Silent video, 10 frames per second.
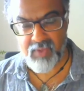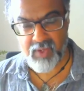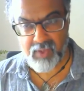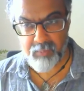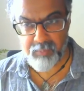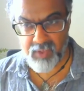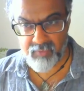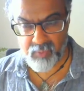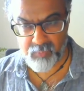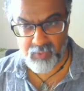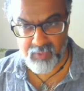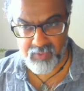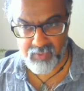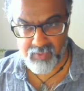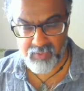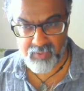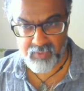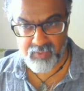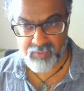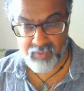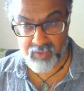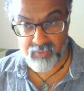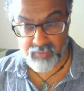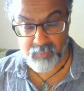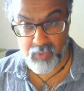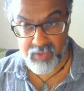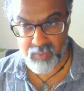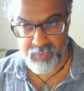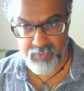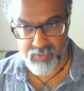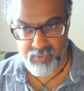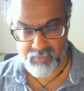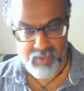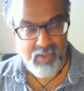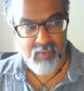We are campaigning for the rights of the political prisoners.